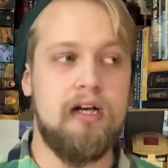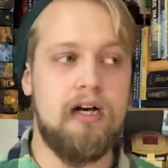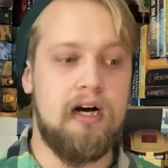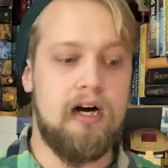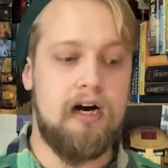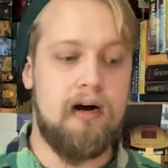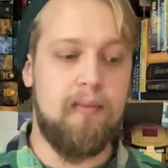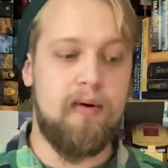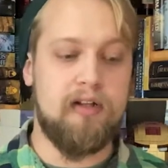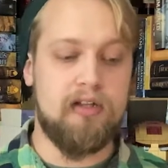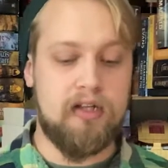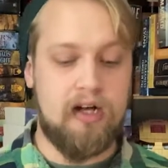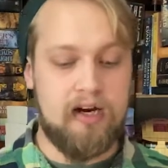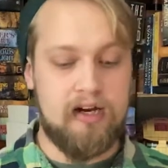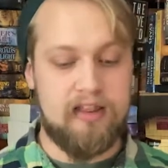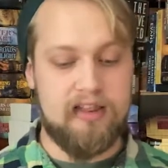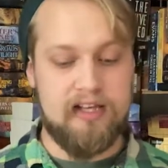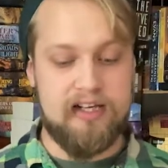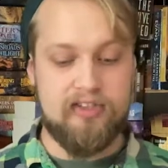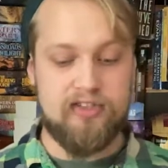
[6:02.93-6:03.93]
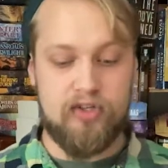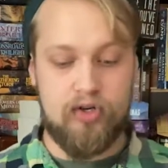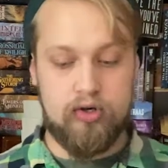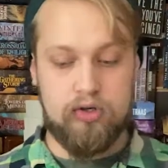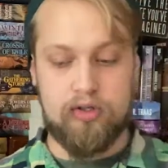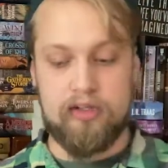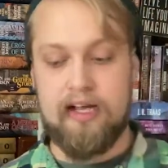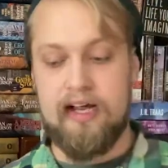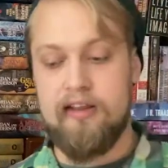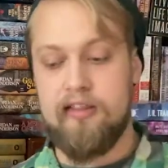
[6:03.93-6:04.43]
A lot of things you're
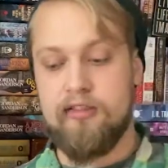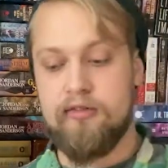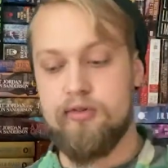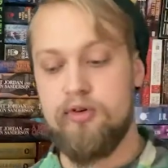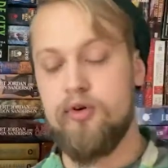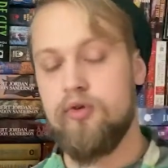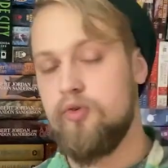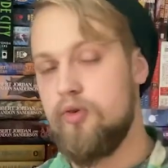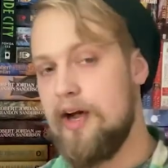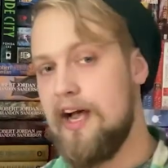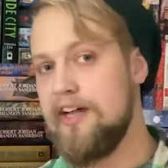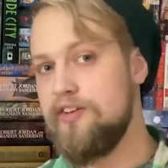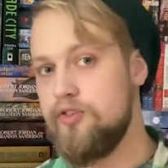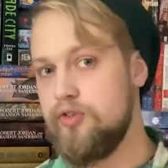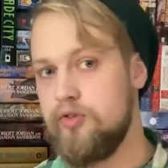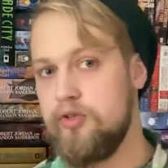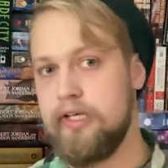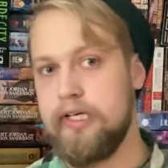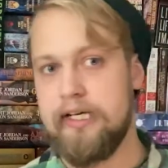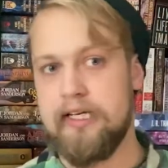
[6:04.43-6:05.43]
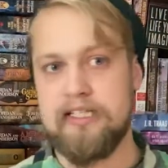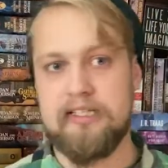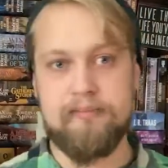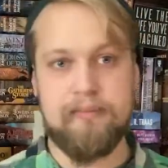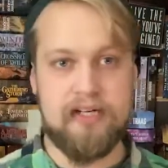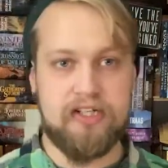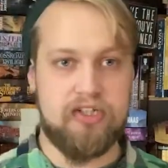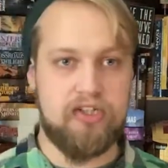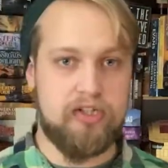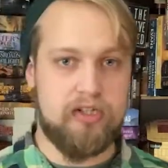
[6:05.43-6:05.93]
led through gradually,
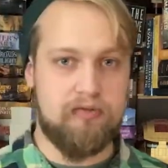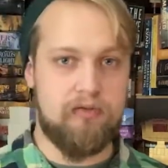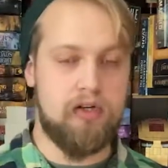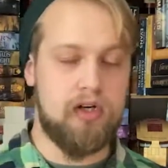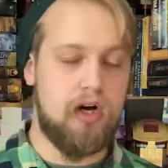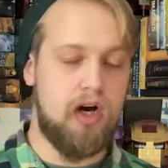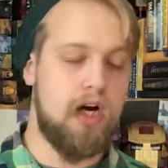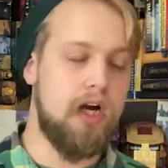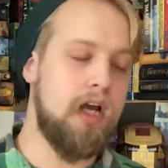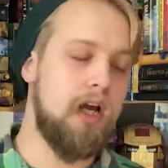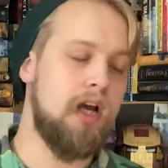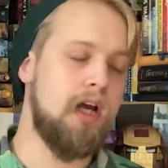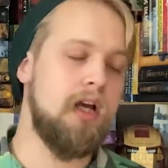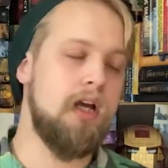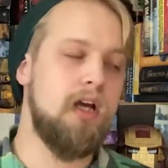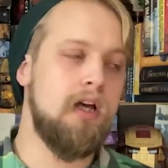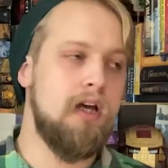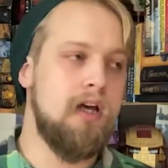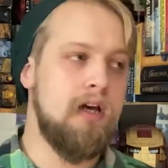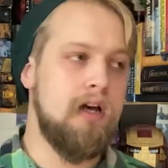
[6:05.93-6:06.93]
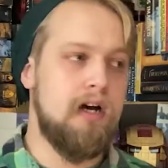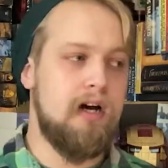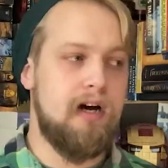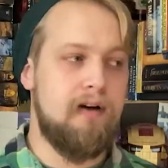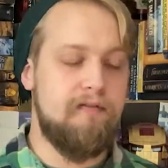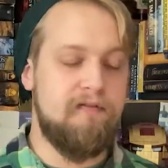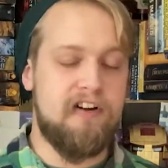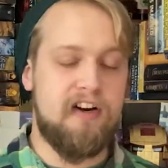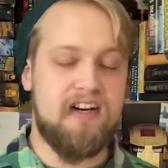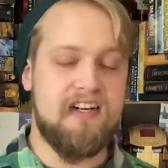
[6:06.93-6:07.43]
especially regarding
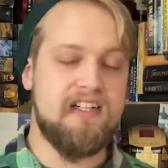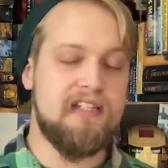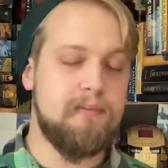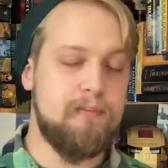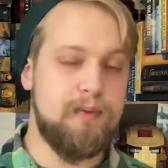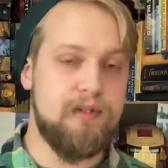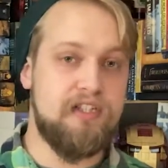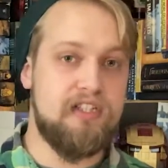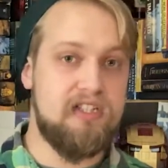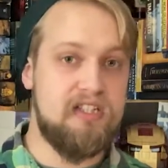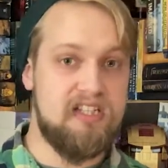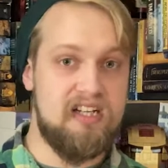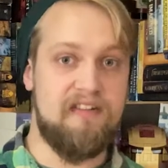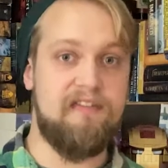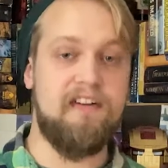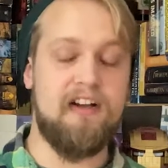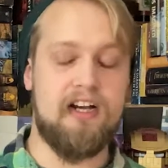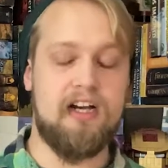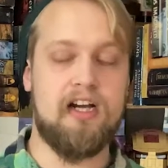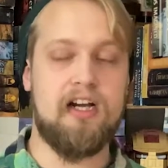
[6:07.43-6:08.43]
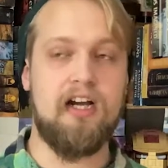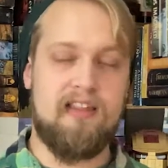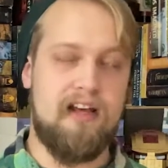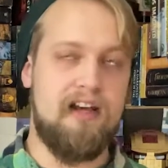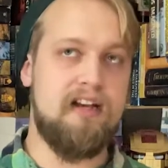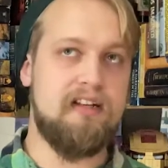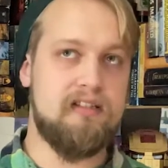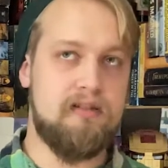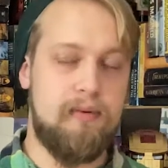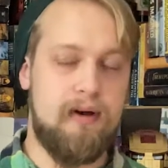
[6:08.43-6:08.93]
very specific
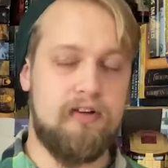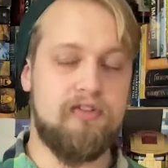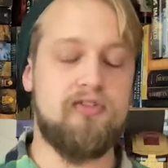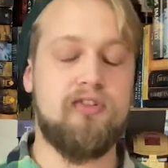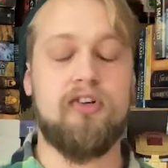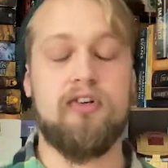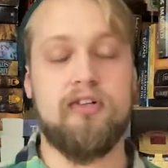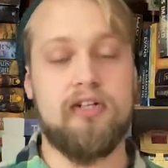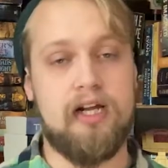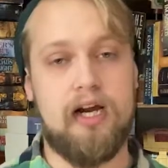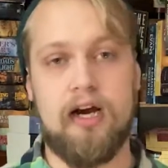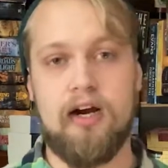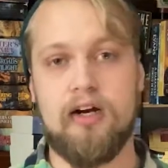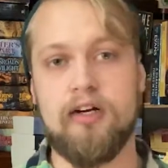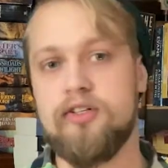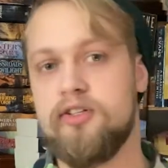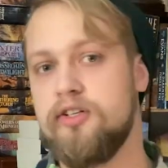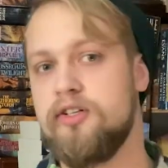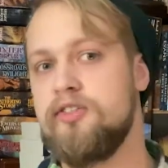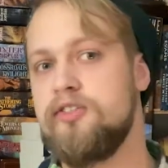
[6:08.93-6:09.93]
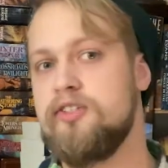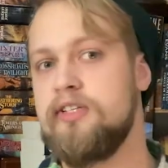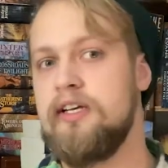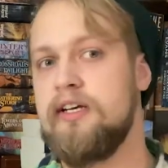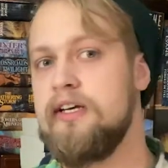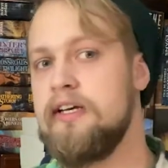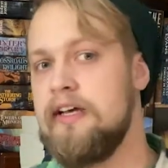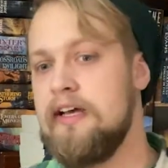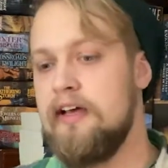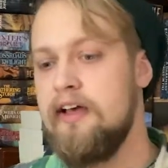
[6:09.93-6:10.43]
things about certain characters.
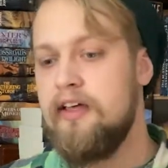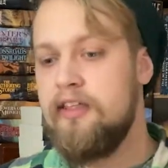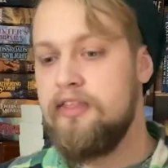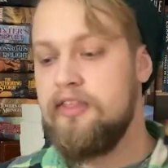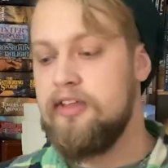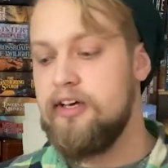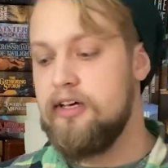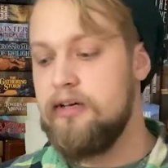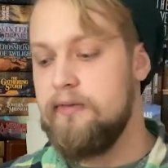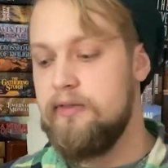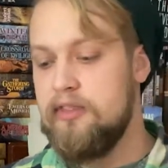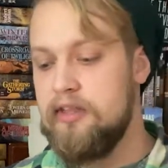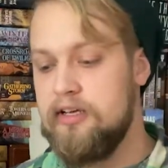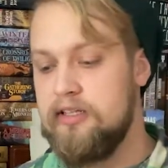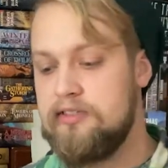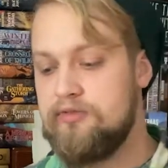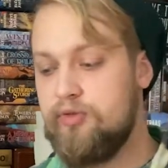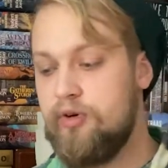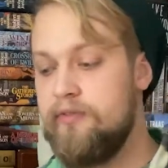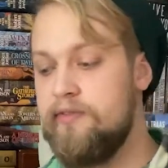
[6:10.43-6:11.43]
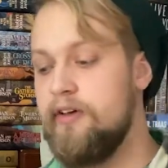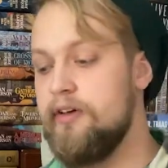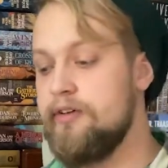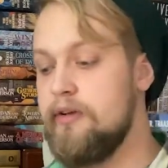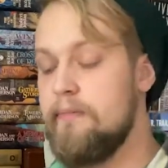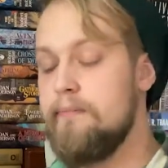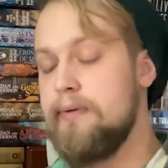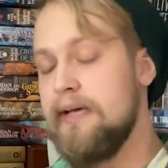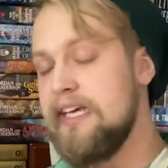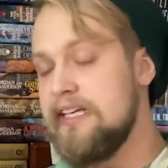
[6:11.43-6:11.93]
It's revealed
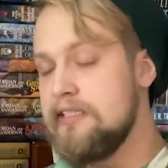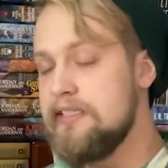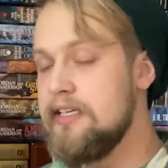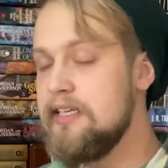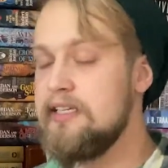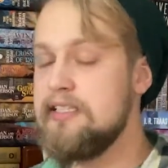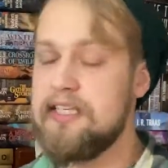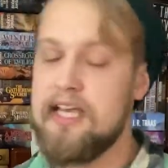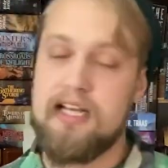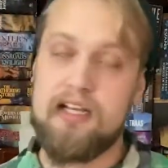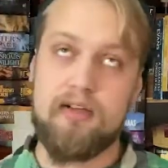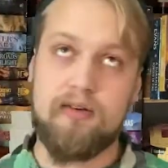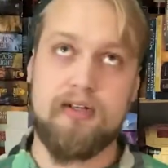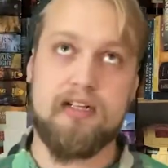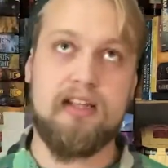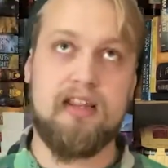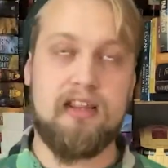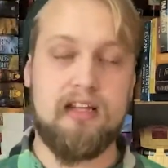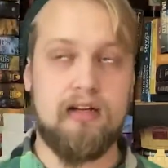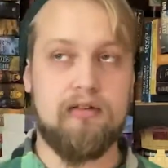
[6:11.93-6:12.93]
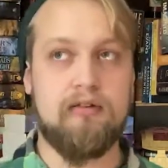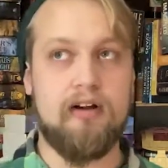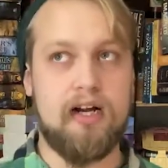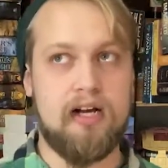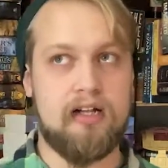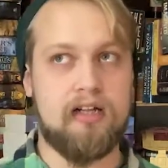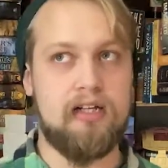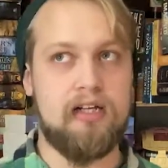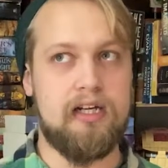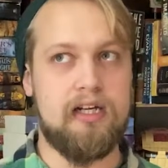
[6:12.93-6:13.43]
in pieces, and you could
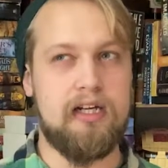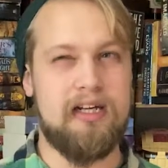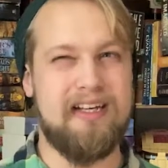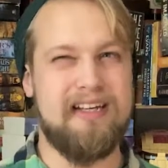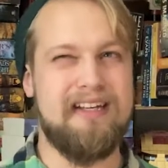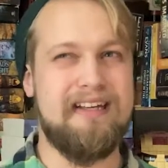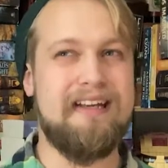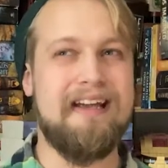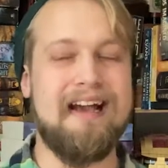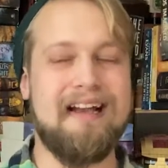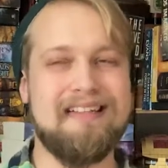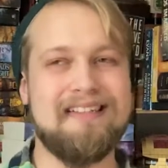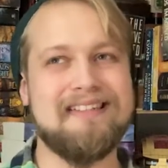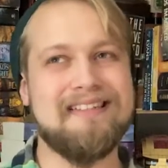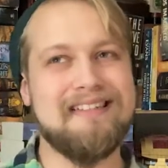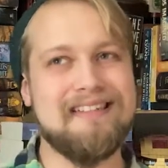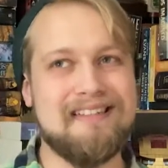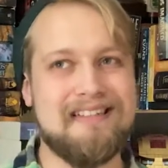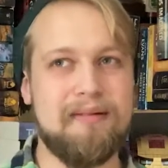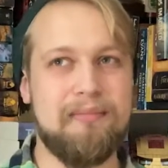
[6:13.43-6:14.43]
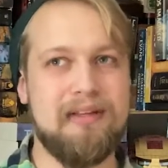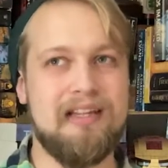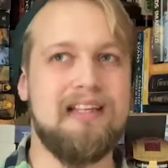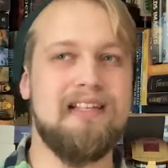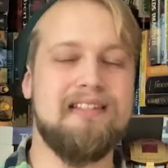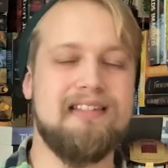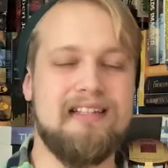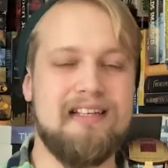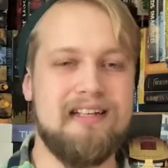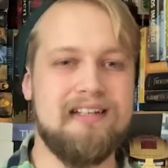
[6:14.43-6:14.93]
theoretically guess some of
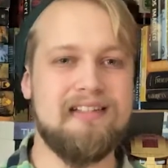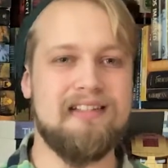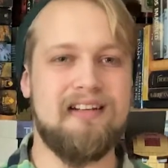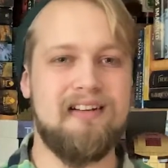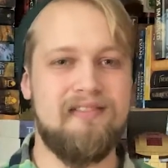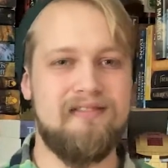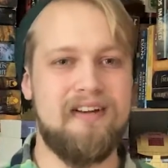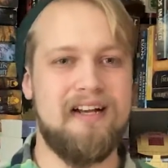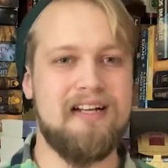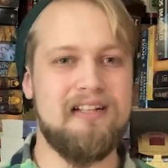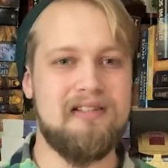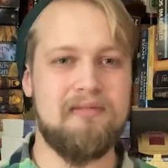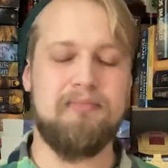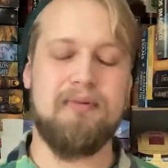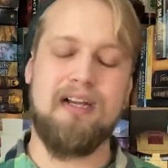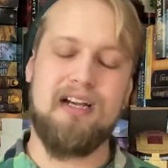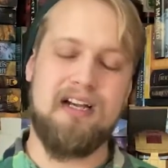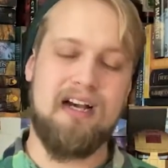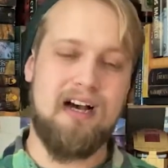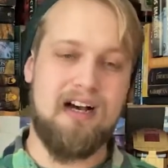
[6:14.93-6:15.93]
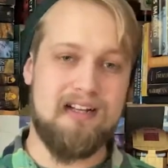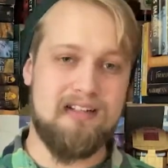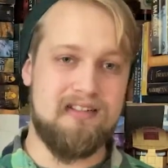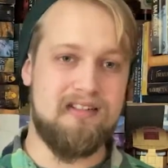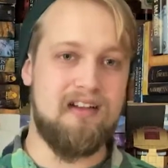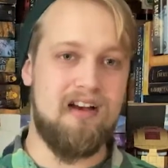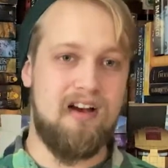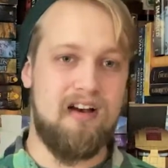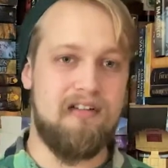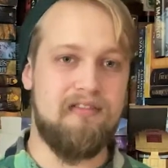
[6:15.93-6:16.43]
these things in advance
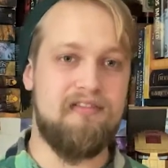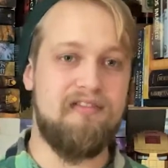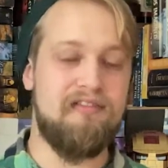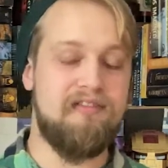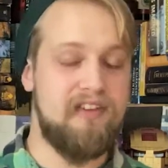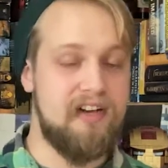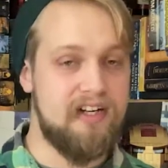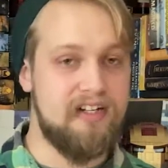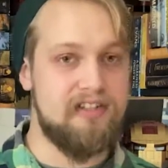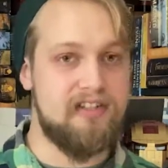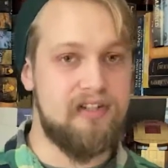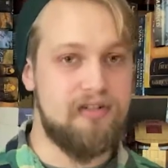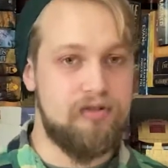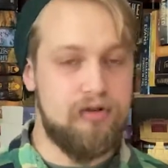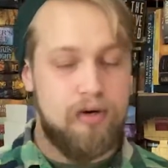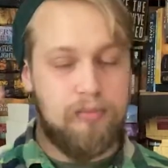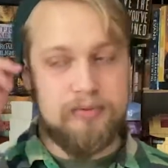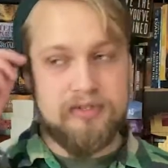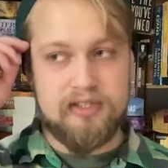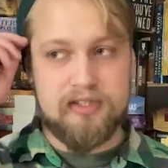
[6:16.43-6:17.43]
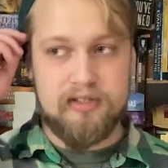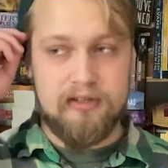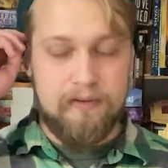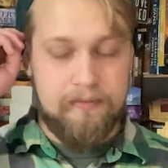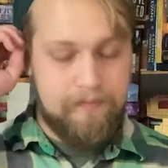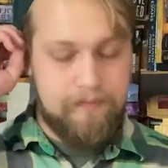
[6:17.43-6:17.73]
because of fantasy tropes,